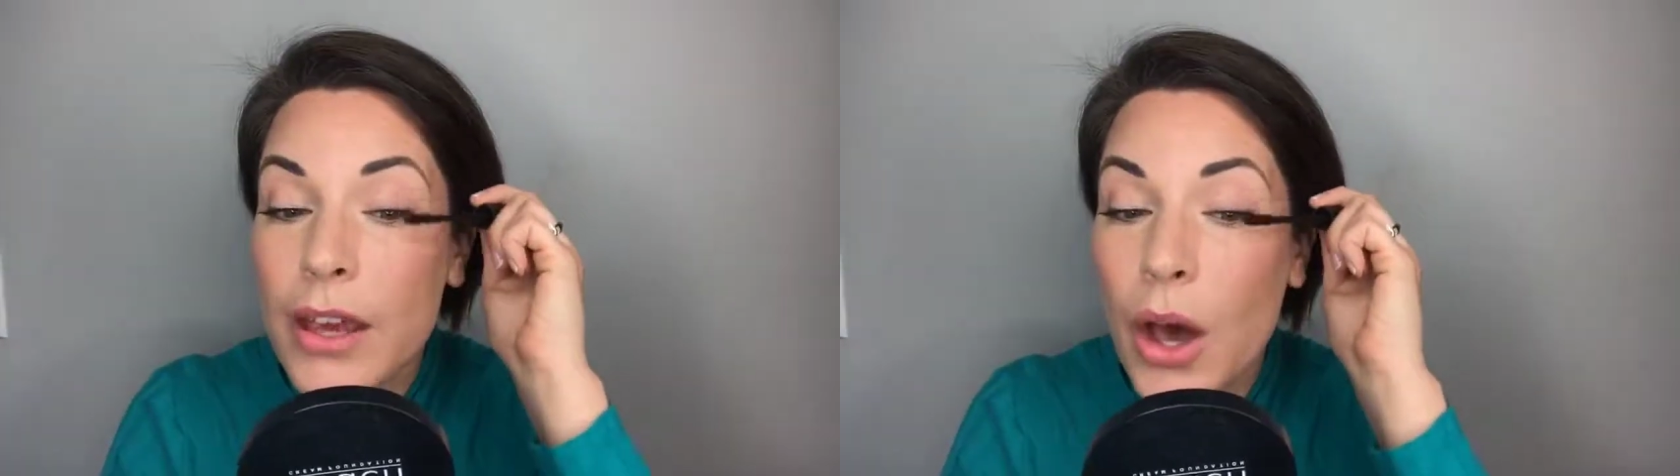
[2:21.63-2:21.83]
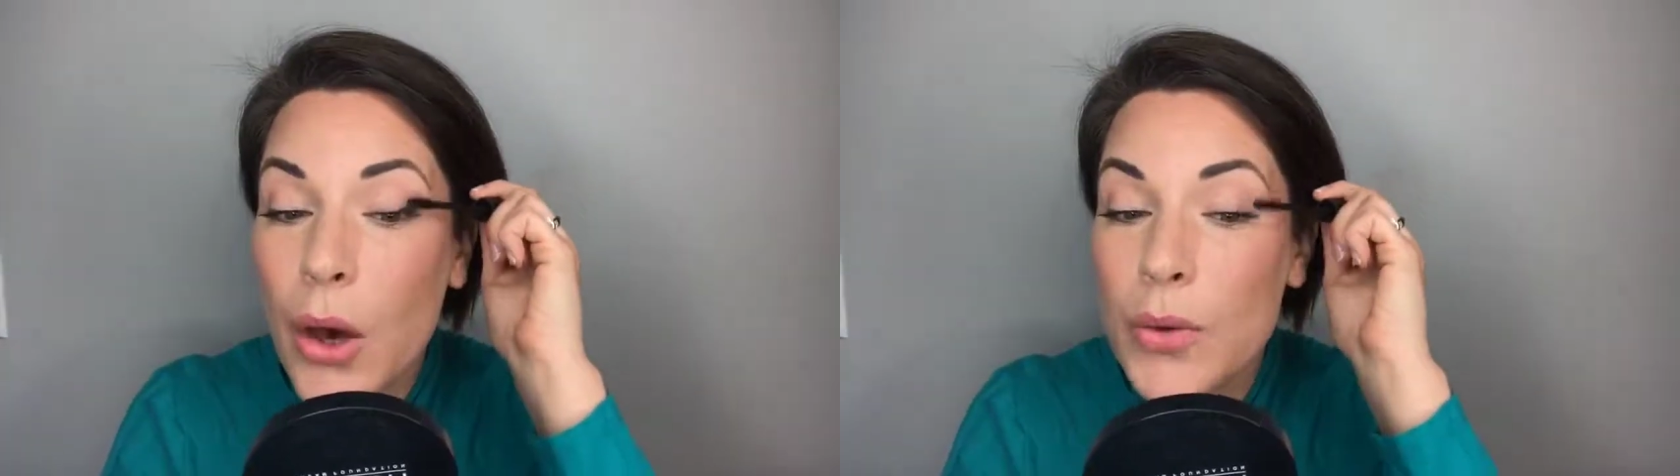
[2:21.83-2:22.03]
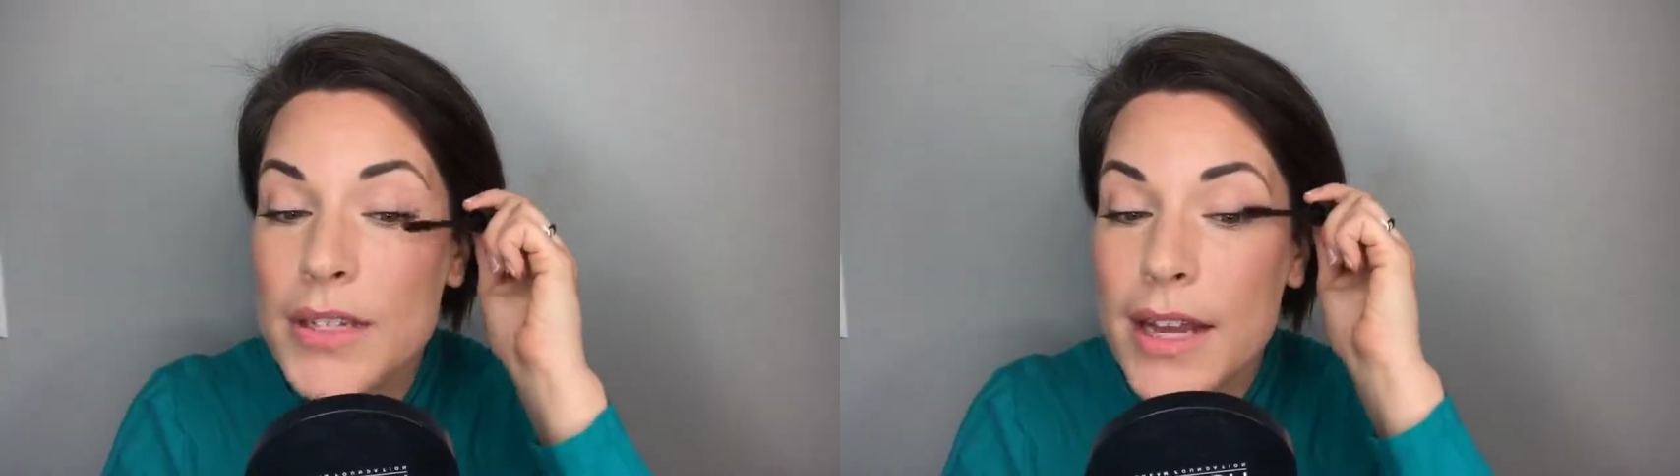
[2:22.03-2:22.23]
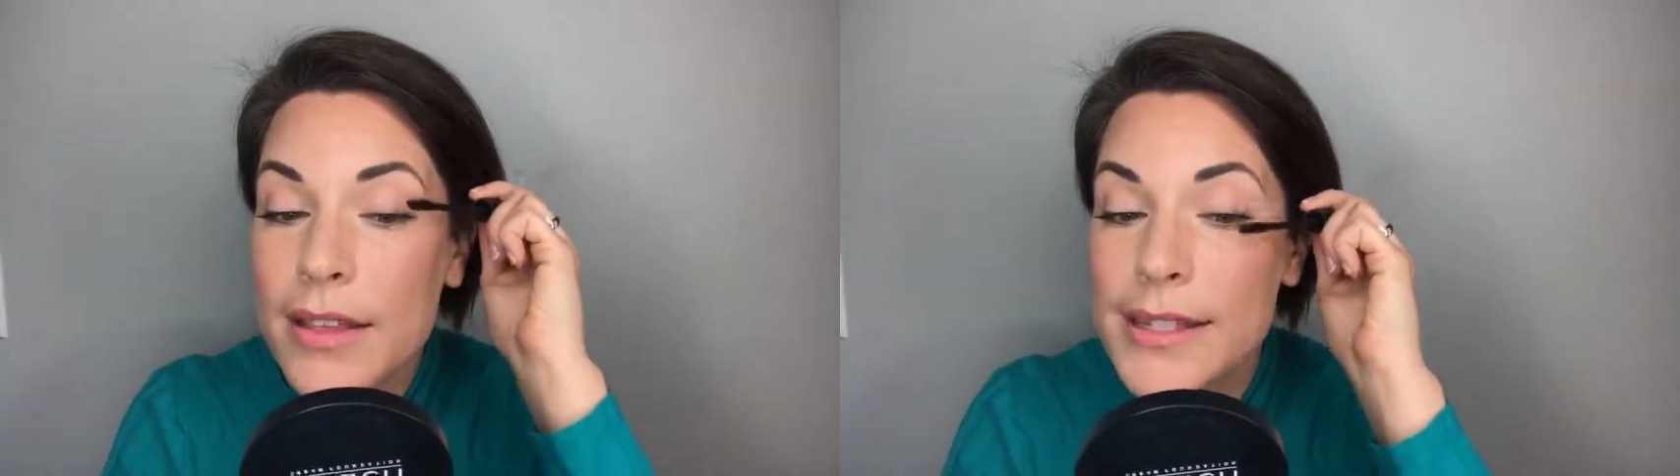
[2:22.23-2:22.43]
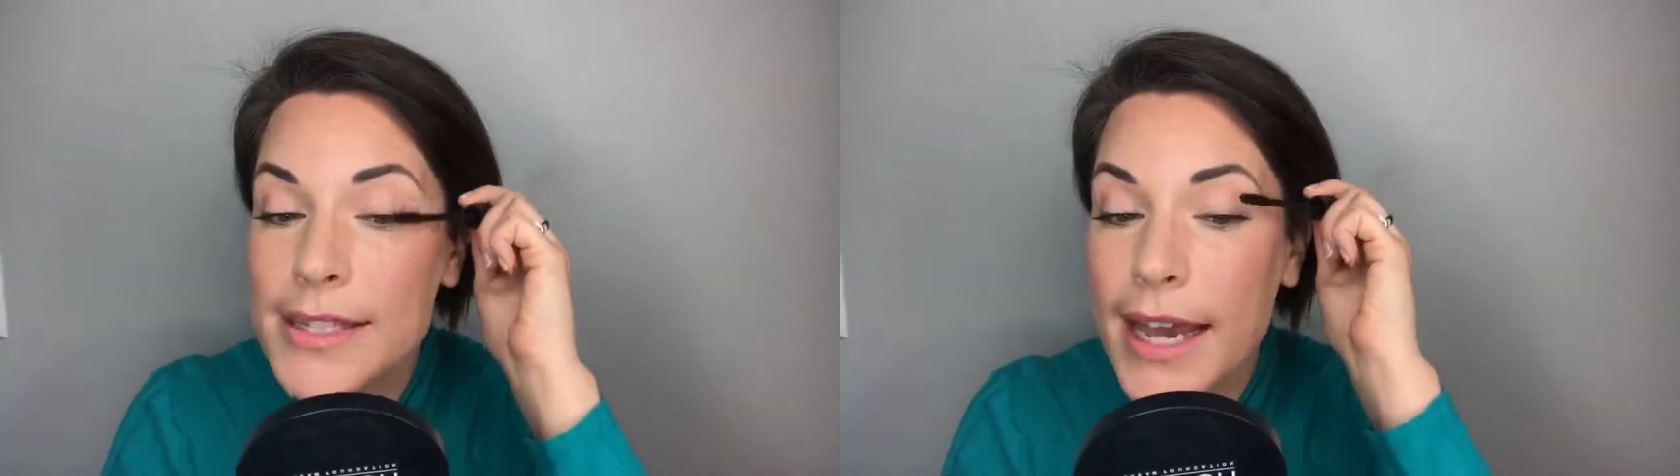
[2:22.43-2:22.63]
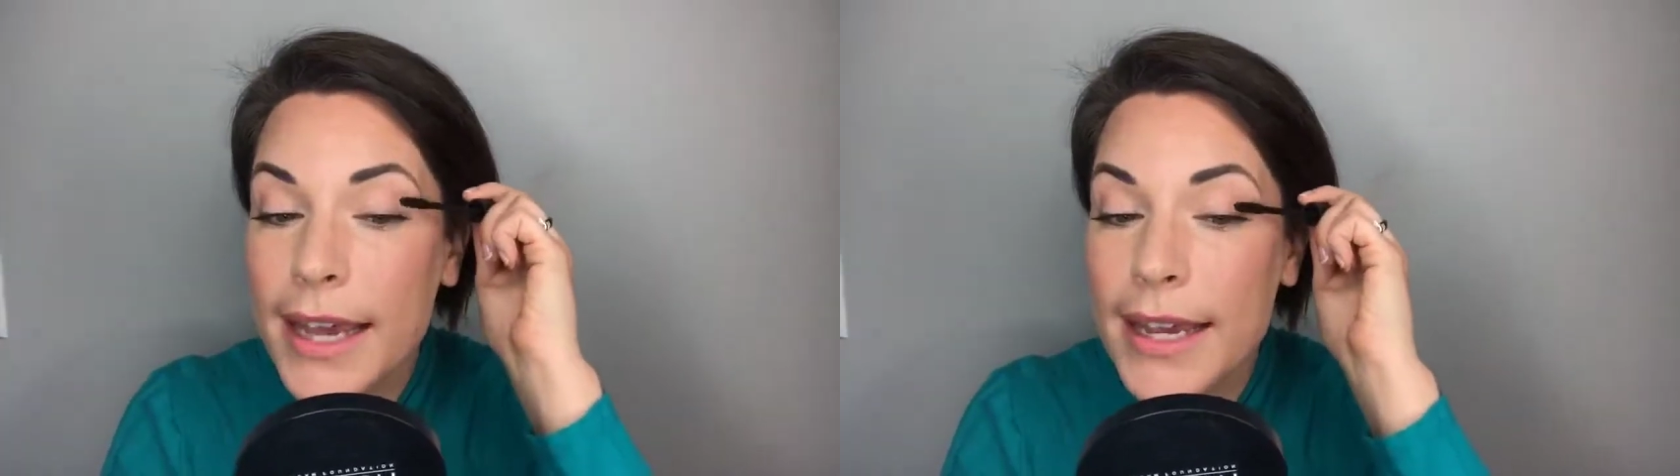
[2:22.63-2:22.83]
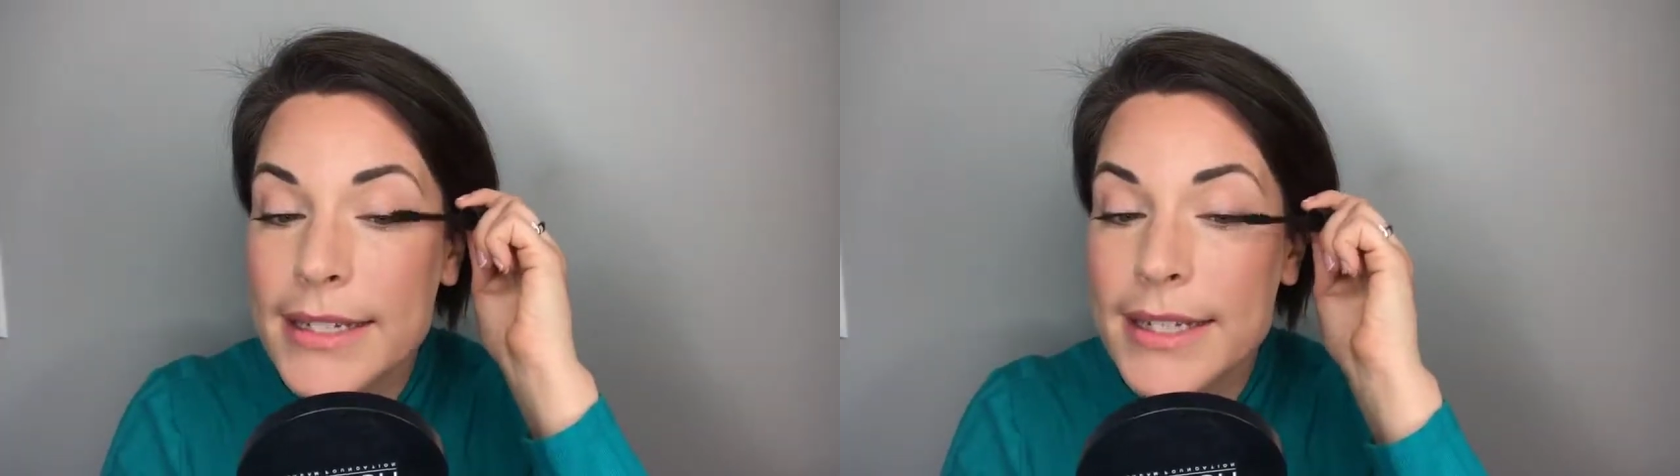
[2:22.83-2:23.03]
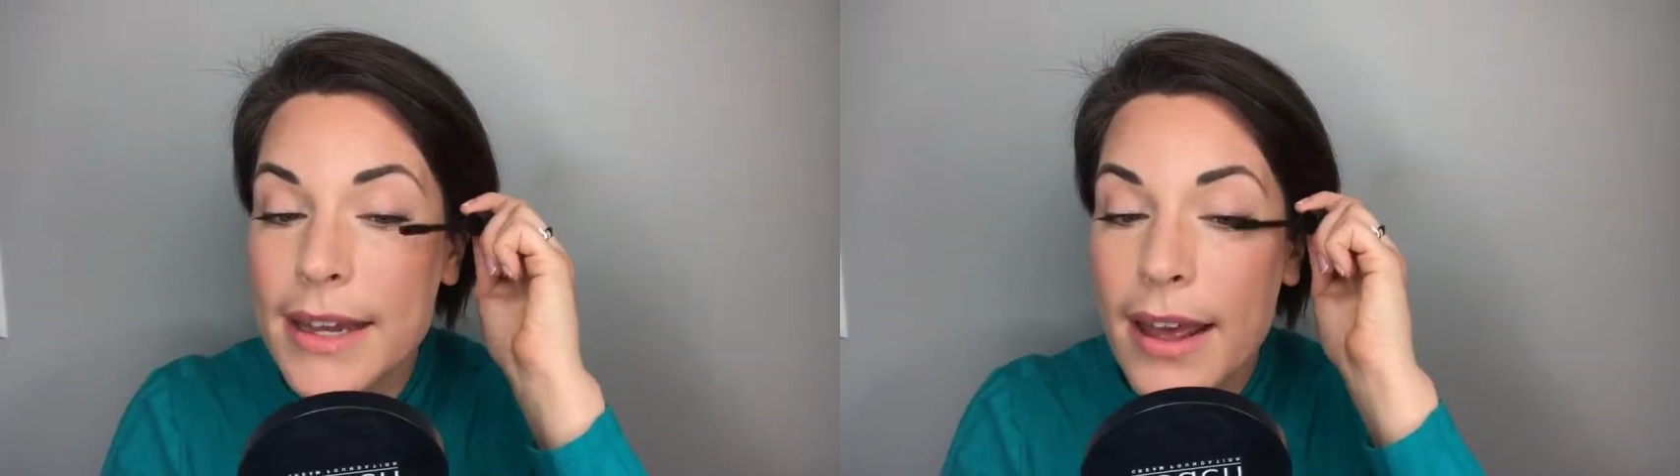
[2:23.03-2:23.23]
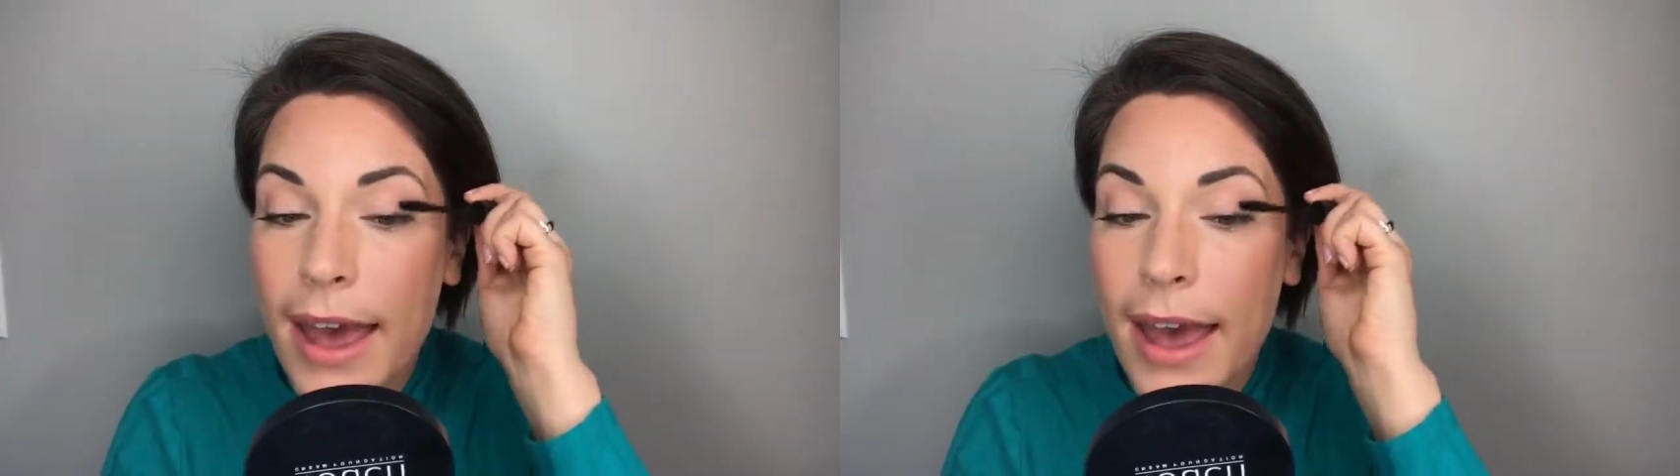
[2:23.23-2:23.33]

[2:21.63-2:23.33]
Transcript: coat the second